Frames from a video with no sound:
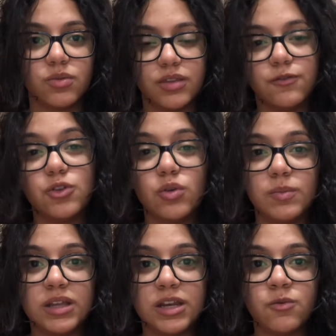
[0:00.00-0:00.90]
the few
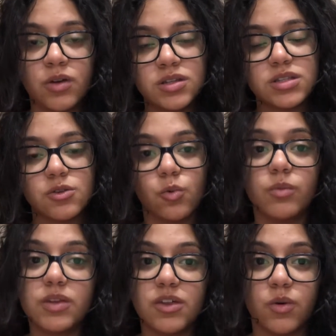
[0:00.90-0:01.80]
obedient ones will
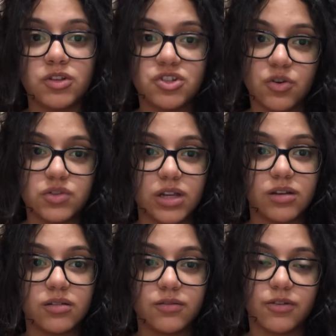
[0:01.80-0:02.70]
be the ones chosen
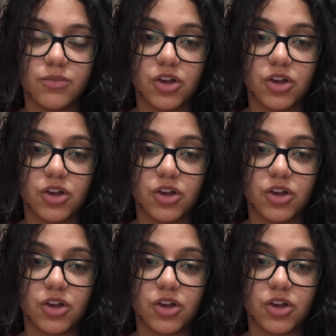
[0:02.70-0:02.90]
from the